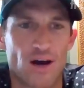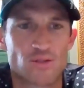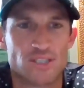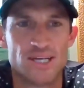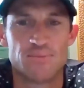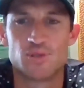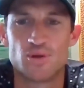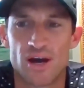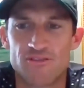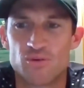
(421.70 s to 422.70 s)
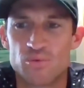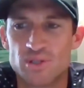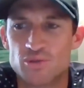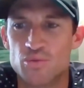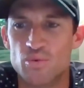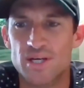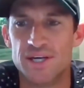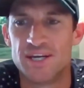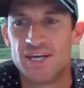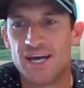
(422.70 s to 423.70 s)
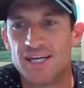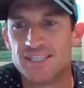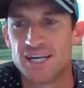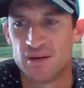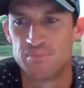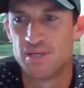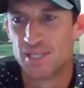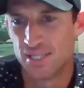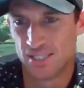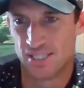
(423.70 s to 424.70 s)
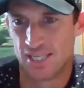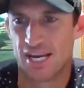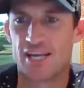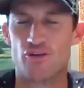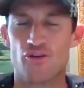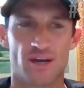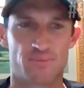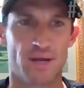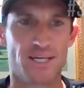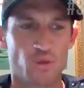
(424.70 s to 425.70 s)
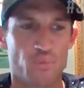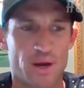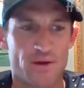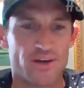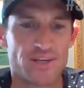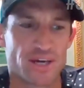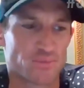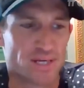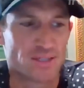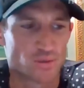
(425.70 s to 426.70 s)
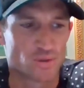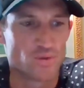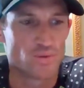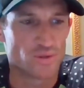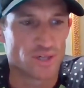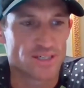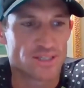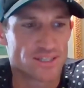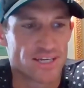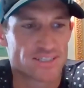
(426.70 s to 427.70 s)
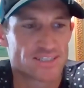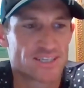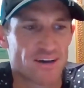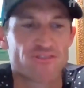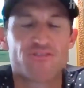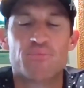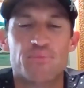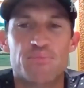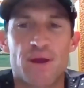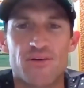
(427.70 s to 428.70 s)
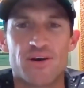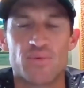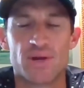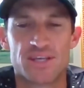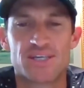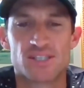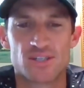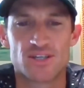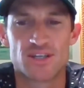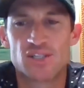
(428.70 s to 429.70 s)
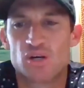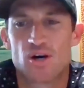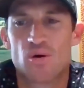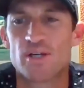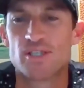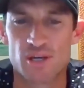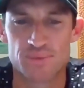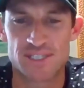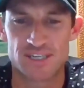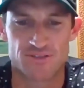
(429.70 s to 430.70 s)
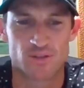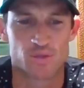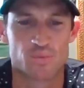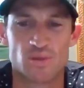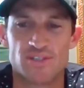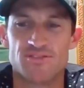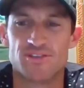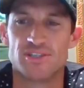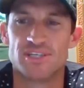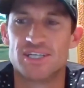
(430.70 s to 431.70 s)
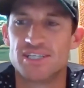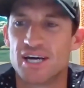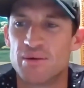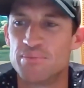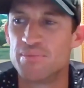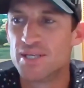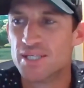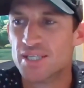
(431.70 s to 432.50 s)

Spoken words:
our team to have the will to win and get through that mental period, that tough period where things are always going to be tough on a sporting field. And